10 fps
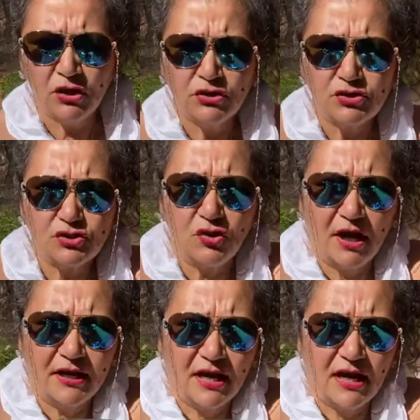So
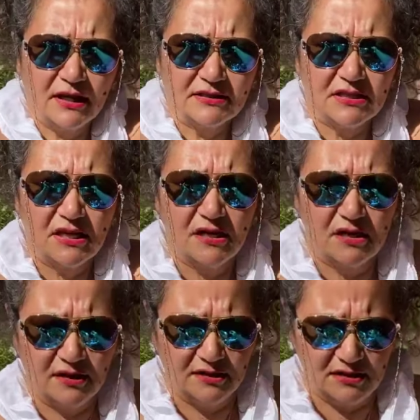I got,
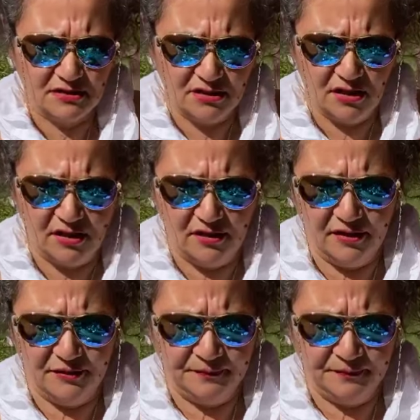these are